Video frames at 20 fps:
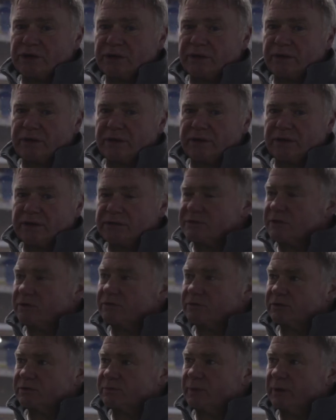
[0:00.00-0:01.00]
had the right
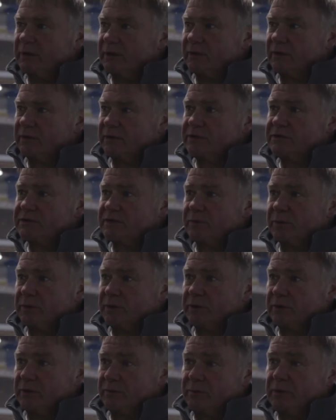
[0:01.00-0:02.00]
results, but at least they've
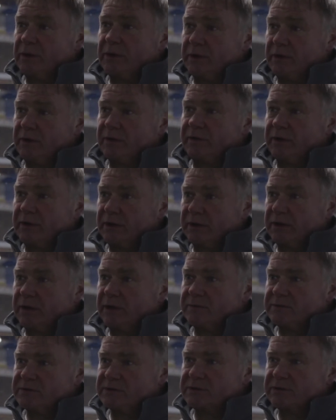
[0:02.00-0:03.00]
been they've been entertaining
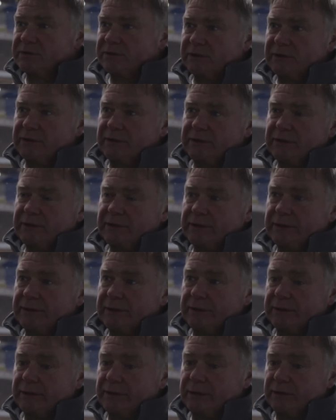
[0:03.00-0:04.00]
games
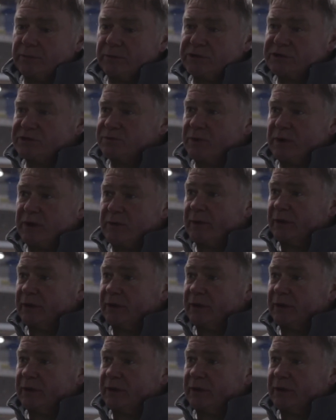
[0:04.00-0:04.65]
uh, which has made a